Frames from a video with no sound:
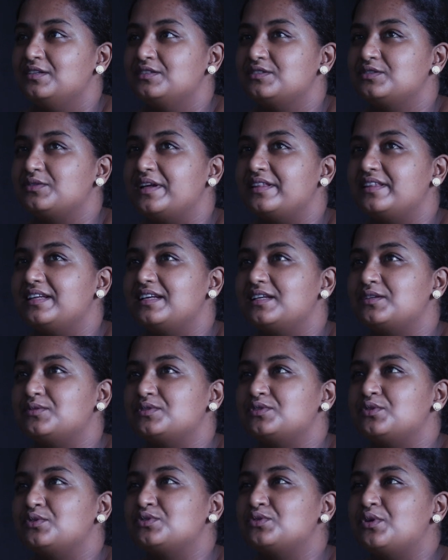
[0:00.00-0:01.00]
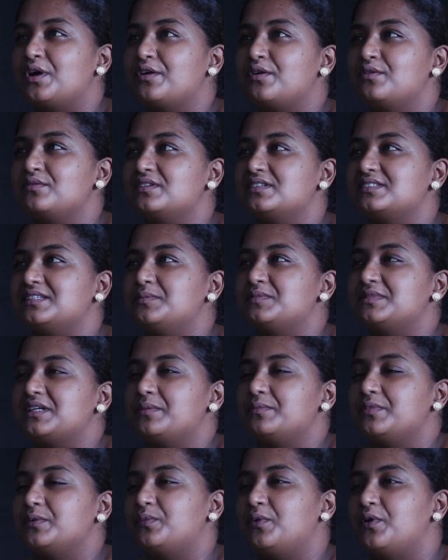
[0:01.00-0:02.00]
So I think it was also around the same
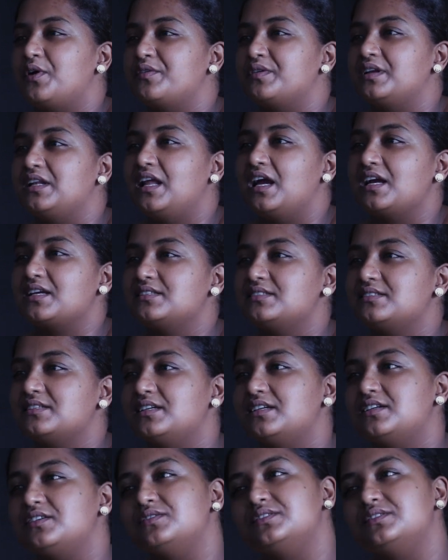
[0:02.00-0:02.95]
time people are relaxing.